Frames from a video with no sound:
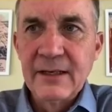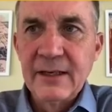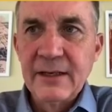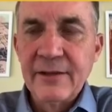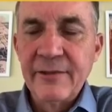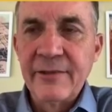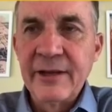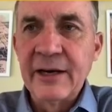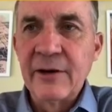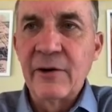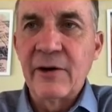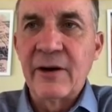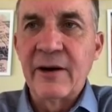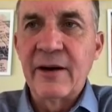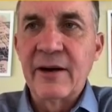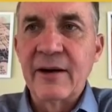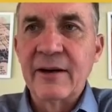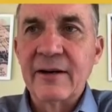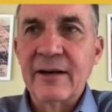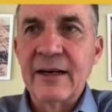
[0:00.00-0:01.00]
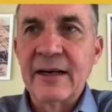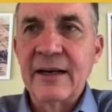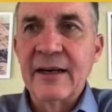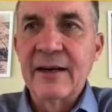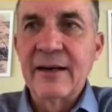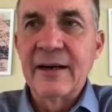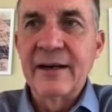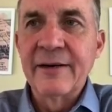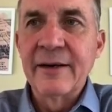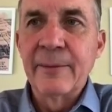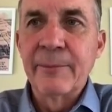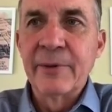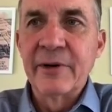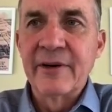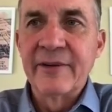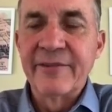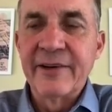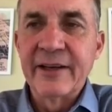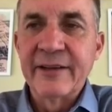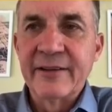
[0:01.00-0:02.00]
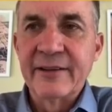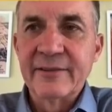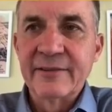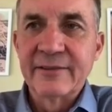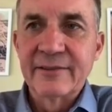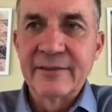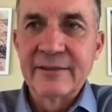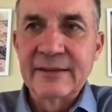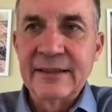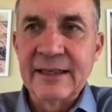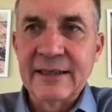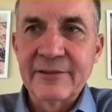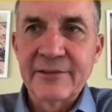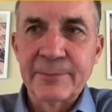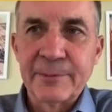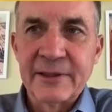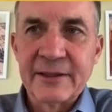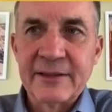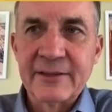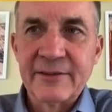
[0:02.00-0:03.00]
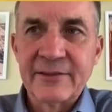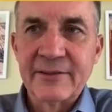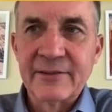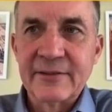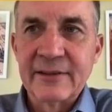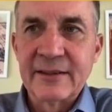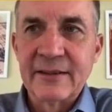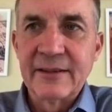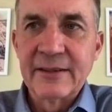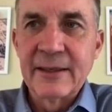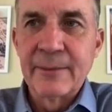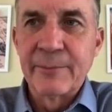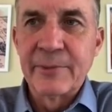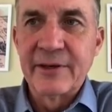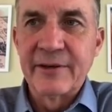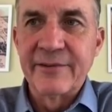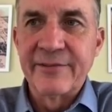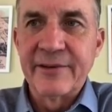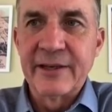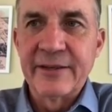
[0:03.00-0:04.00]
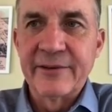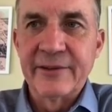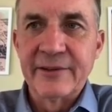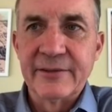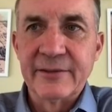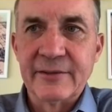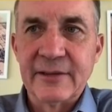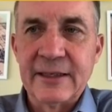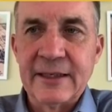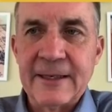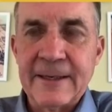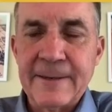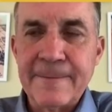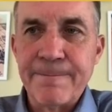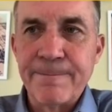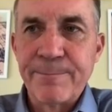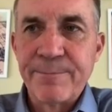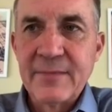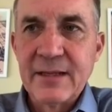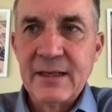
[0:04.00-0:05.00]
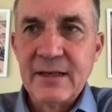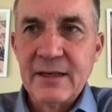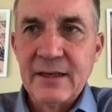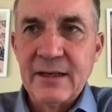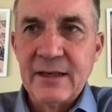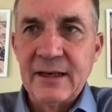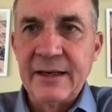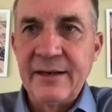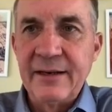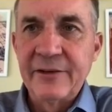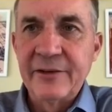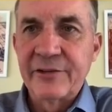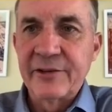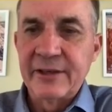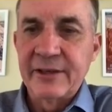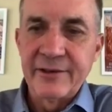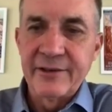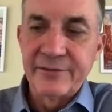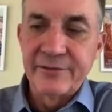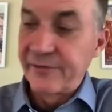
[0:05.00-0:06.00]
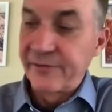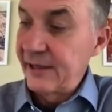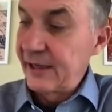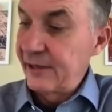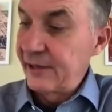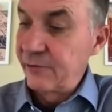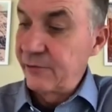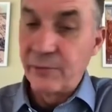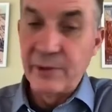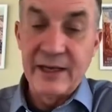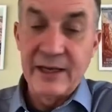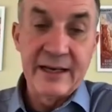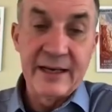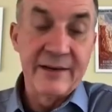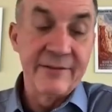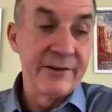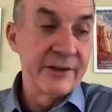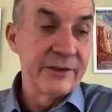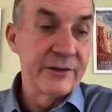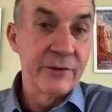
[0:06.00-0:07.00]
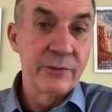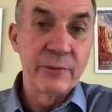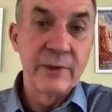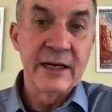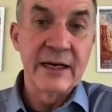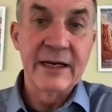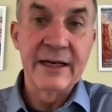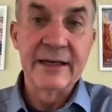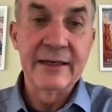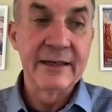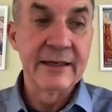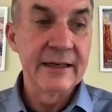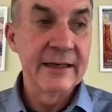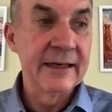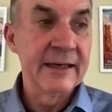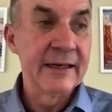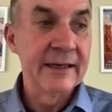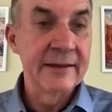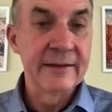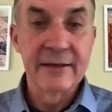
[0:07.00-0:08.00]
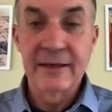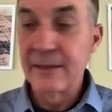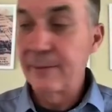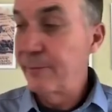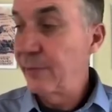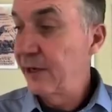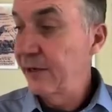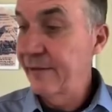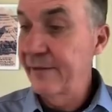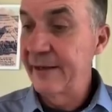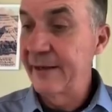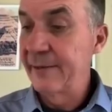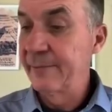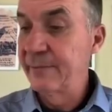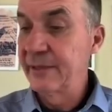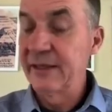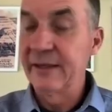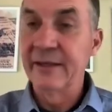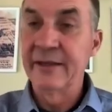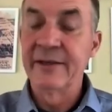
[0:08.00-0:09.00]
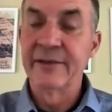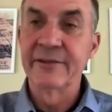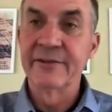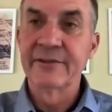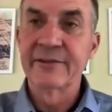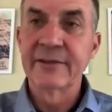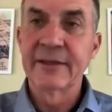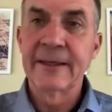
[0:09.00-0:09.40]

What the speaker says: There are a number of others, next please. There are a number of other initiatives that we have underway, and among them is